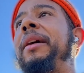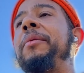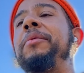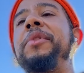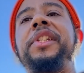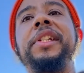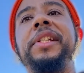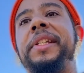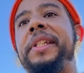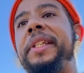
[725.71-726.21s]
it
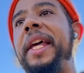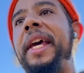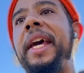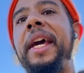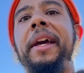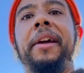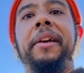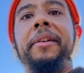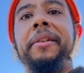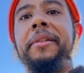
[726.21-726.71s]
was just
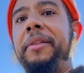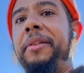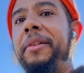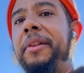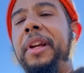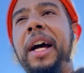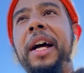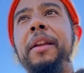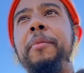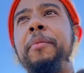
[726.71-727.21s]
there.
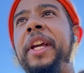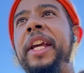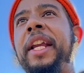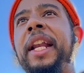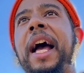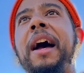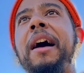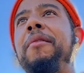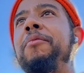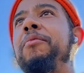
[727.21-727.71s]
You know what I
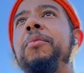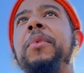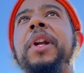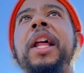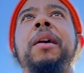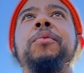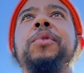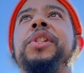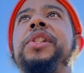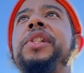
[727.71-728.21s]
mean?
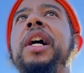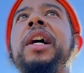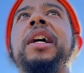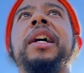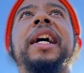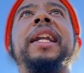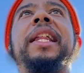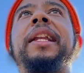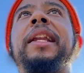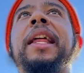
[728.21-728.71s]
When I was
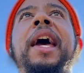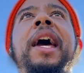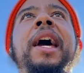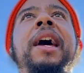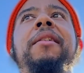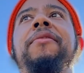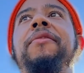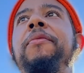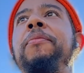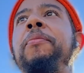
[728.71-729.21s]
young, I didn't
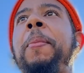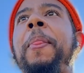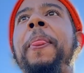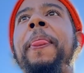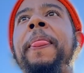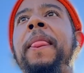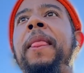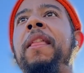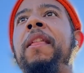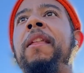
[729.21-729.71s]
have
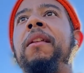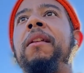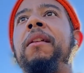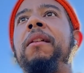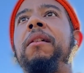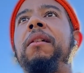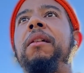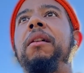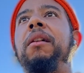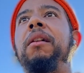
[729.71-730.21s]

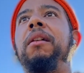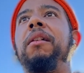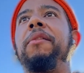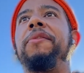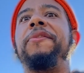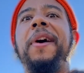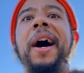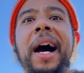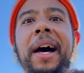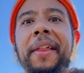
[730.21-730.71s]

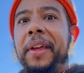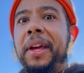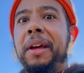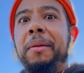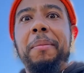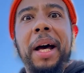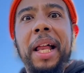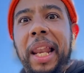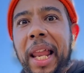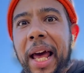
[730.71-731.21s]
a
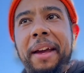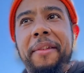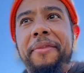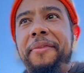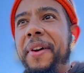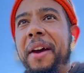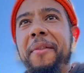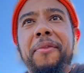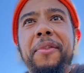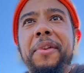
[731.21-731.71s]
father in my
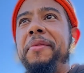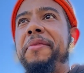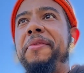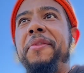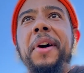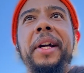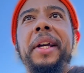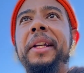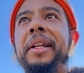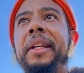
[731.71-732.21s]
life every
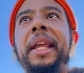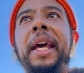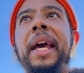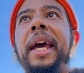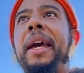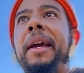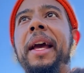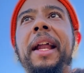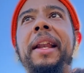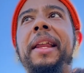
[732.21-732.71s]
fucking
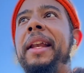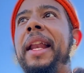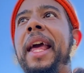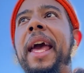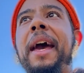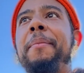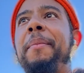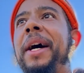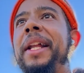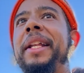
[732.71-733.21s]
day. I
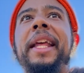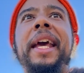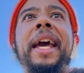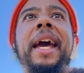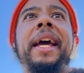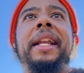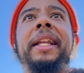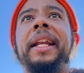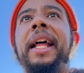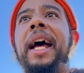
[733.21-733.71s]
didn't have my
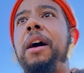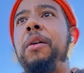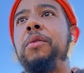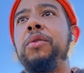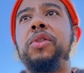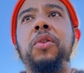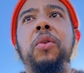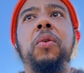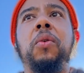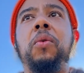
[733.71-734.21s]
dad in the
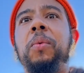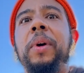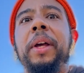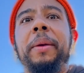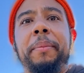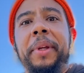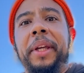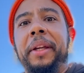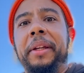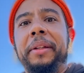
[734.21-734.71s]
household
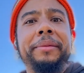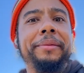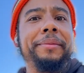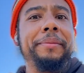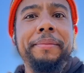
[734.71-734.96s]
with me,